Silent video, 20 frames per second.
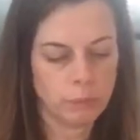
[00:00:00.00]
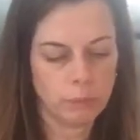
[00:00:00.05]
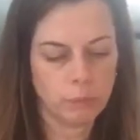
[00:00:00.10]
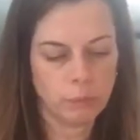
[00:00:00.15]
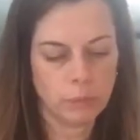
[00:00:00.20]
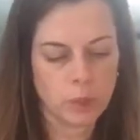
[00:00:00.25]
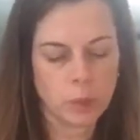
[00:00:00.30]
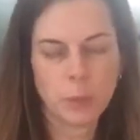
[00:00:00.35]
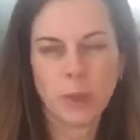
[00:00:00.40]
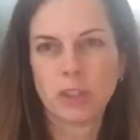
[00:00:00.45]

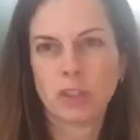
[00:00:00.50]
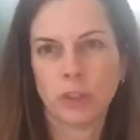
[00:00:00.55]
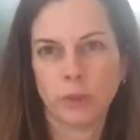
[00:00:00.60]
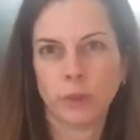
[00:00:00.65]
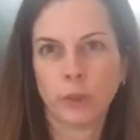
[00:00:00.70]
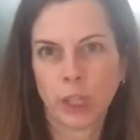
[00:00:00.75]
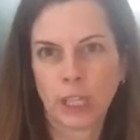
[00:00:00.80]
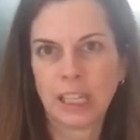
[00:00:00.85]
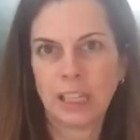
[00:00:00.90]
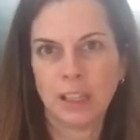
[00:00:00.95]
especially for
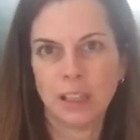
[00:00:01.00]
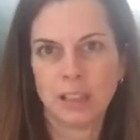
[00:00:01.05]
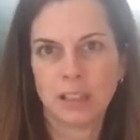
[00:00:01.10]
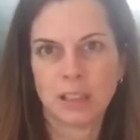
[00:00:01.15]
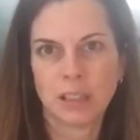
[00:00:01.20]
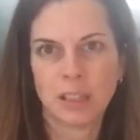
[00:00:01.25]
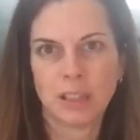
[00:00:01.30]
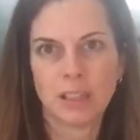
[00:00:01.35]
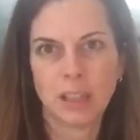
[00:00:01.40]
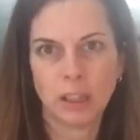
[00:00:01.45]
kids
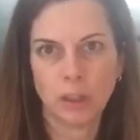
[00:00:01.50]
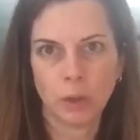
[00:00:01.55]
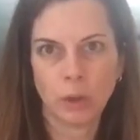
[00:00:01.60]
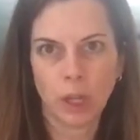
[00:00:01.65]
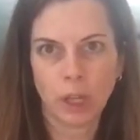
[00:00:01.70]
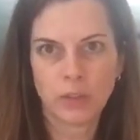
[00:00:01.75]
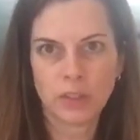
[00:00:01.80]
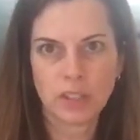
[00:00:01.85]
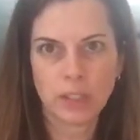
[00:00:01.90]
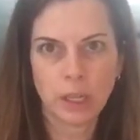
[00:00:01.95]
because they don't
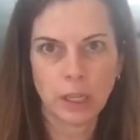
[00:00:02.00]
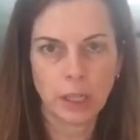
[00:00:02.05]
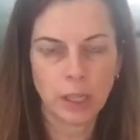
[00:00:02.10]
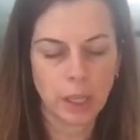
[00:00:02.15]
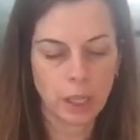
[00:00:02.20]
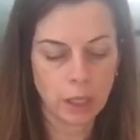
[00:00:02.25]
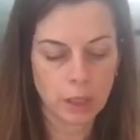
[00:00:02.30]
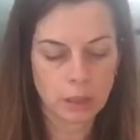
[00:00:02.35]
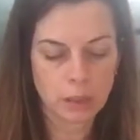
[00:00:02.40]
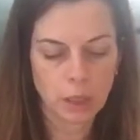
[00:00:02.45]
have steady
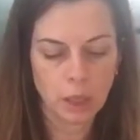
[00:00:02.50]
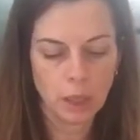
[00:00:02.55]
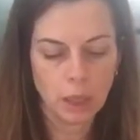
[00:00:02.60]
hands,